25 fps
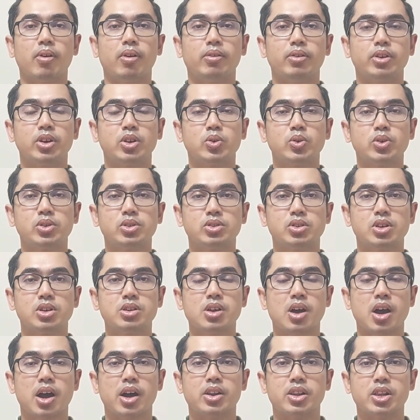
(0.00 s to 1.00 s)

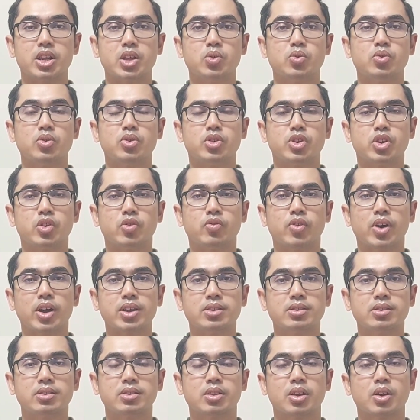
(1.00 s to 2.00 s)
requested a new
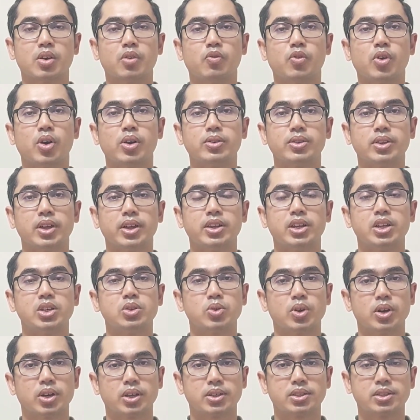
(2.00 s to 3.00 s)
device for the
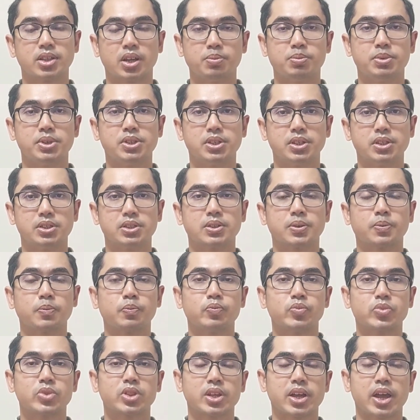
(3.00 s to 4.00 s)
network services.
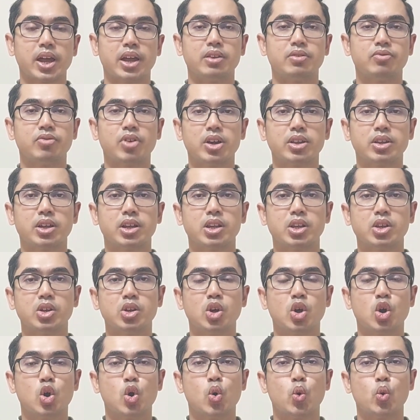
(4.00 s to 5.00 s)
And
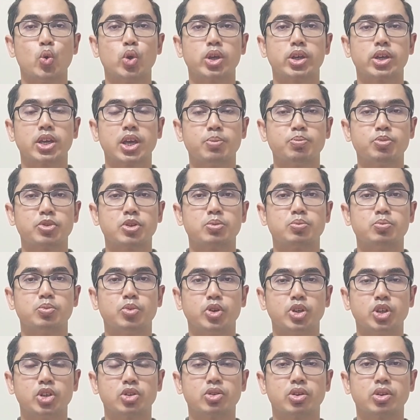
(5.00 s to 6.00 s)
finally, we kept
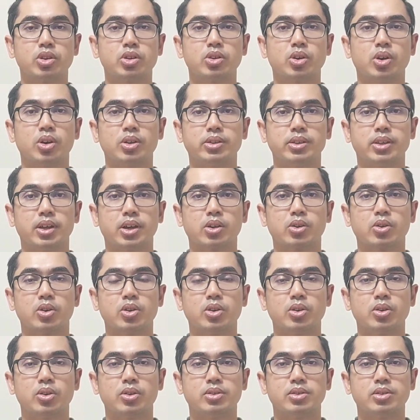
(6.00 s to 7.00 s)
monitoring on
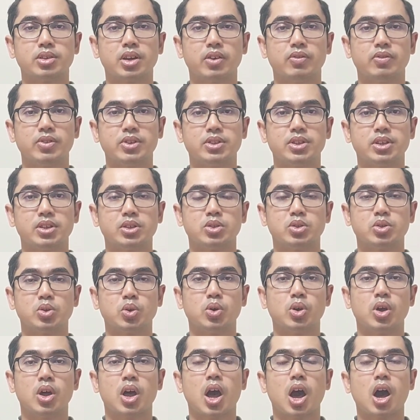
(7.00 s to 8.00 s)
the services.
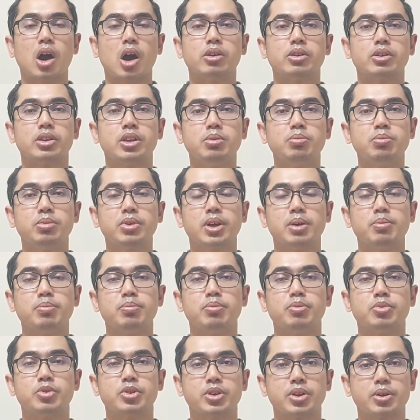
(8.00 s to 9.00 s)
So our team
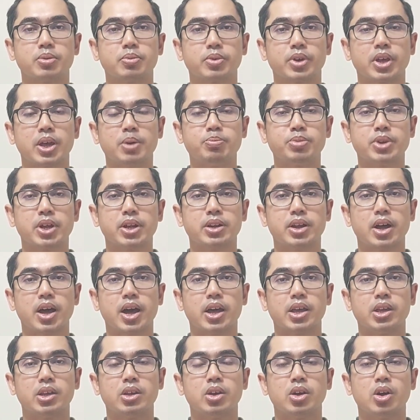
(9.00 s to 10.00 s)
kept an
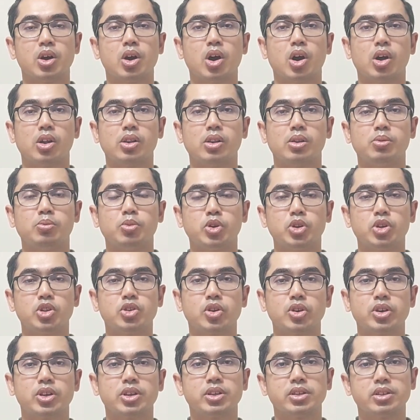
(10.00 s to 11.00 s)
eye on
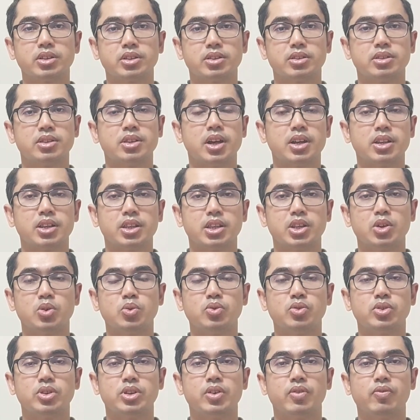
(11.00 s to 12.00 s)
monitoring the
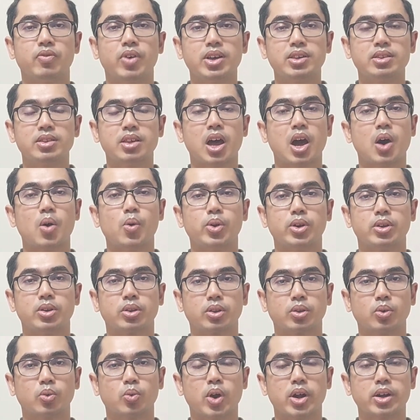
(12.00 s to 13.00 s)
new device, how
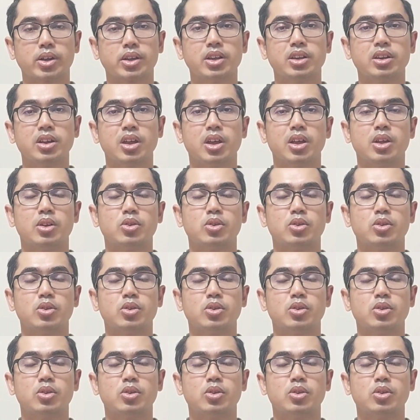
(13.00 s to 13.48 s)
it's working,